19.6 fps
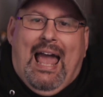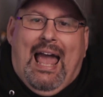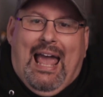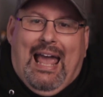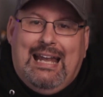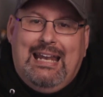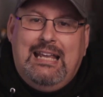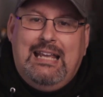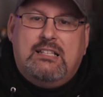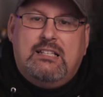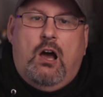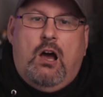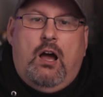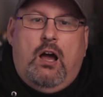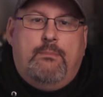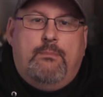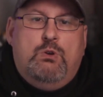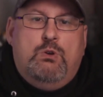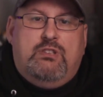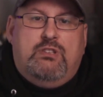
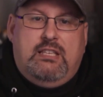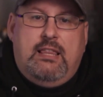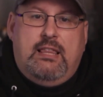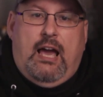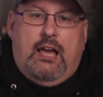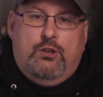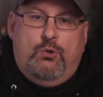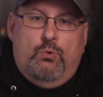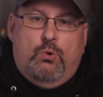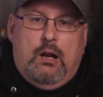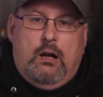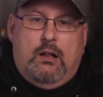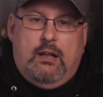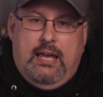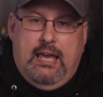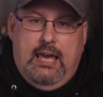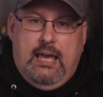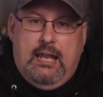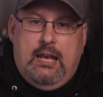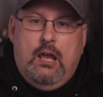Anytime you see that URL
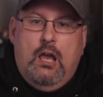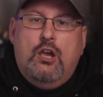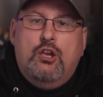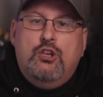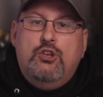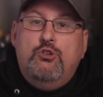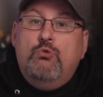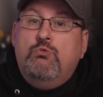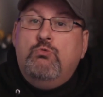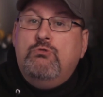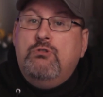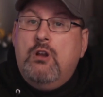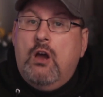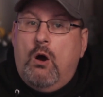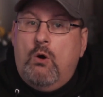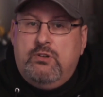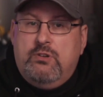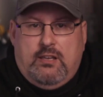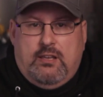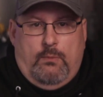hit, you
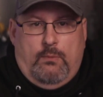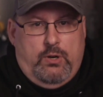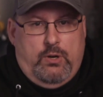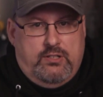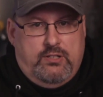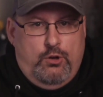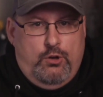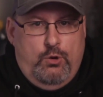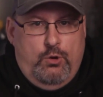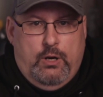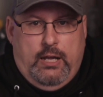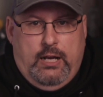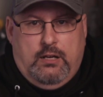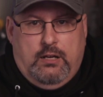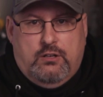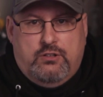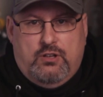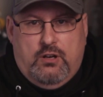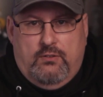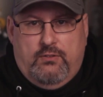know someone is
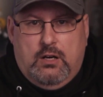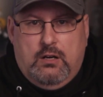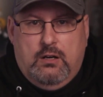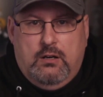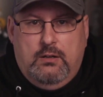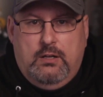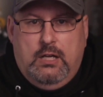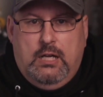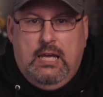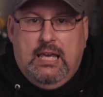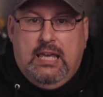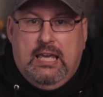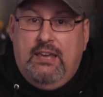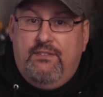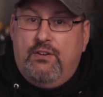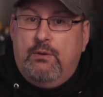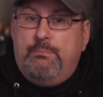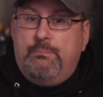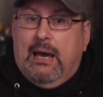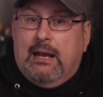enumerating your server.
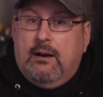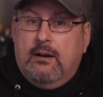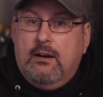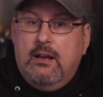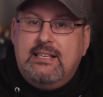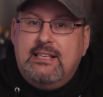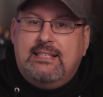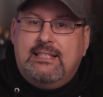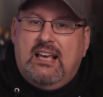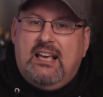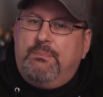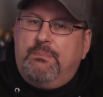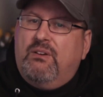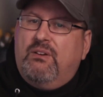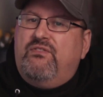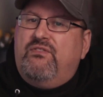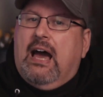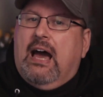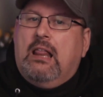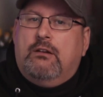Even better, set up
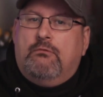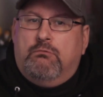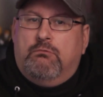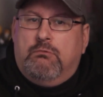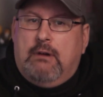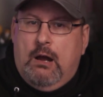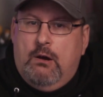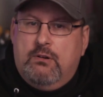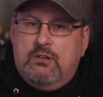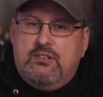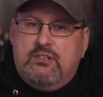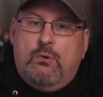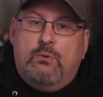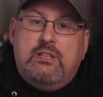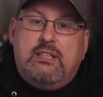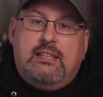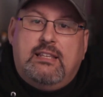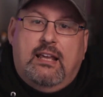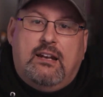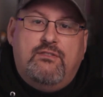a valid route, so
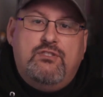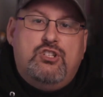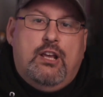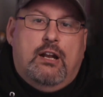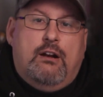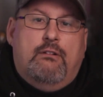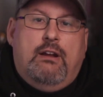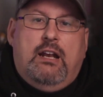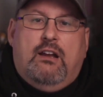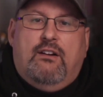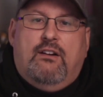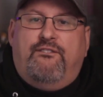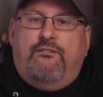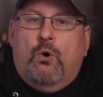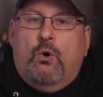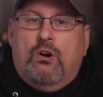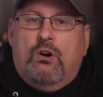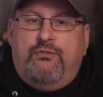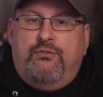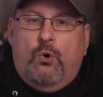instead of generating a
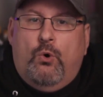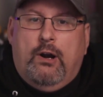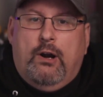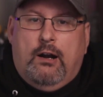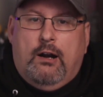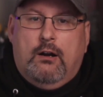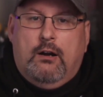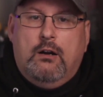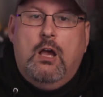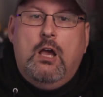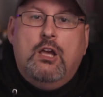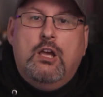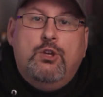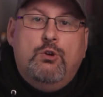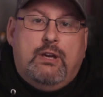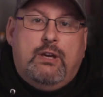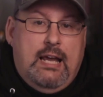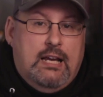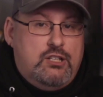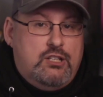404 error,
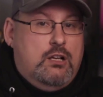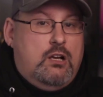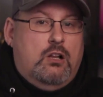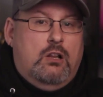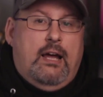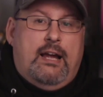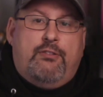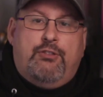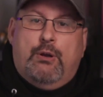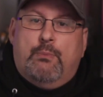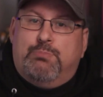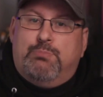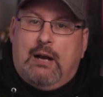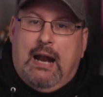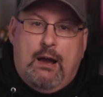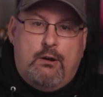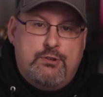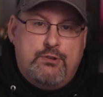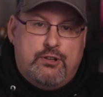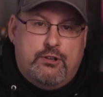you can actually collect their
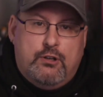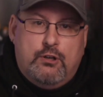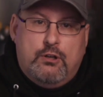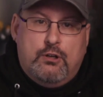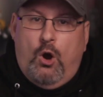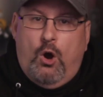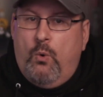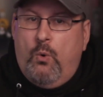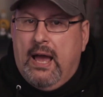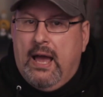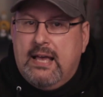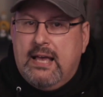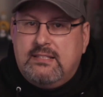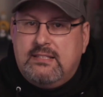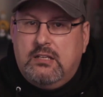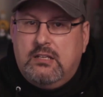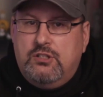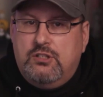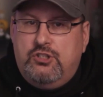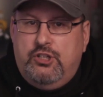browser,
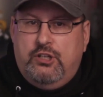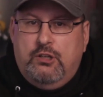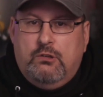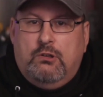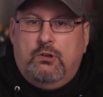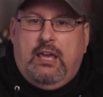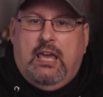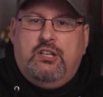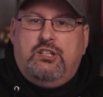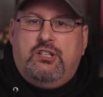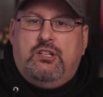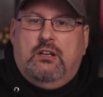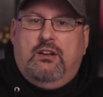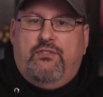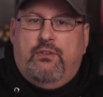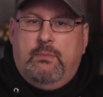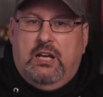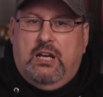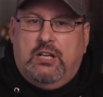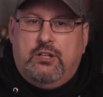OS, and geolocation
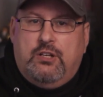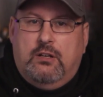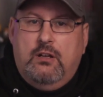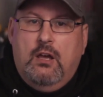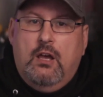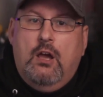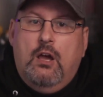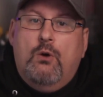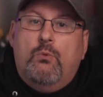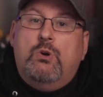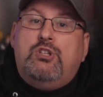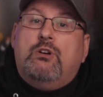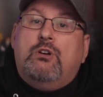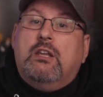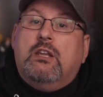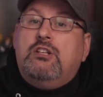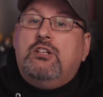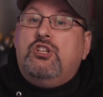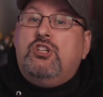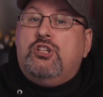information, which you
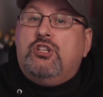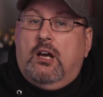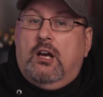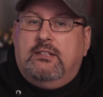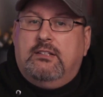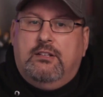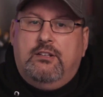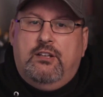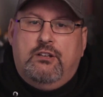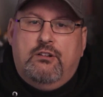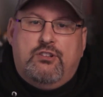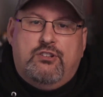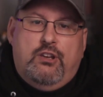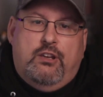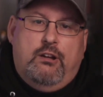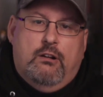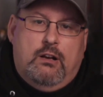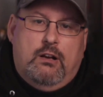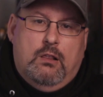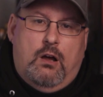can then shunt into your
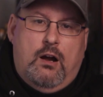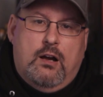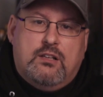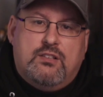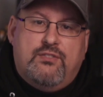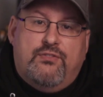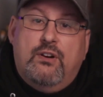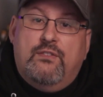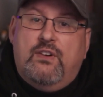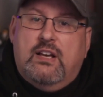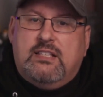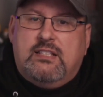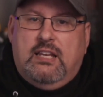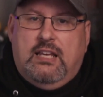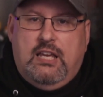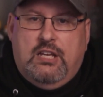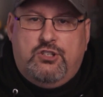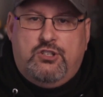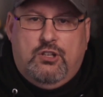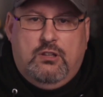security logs for
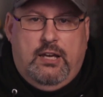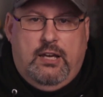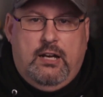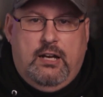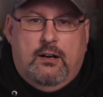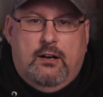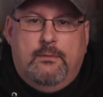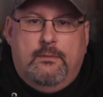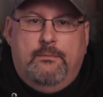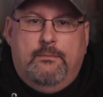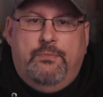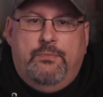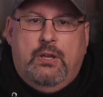investigation later.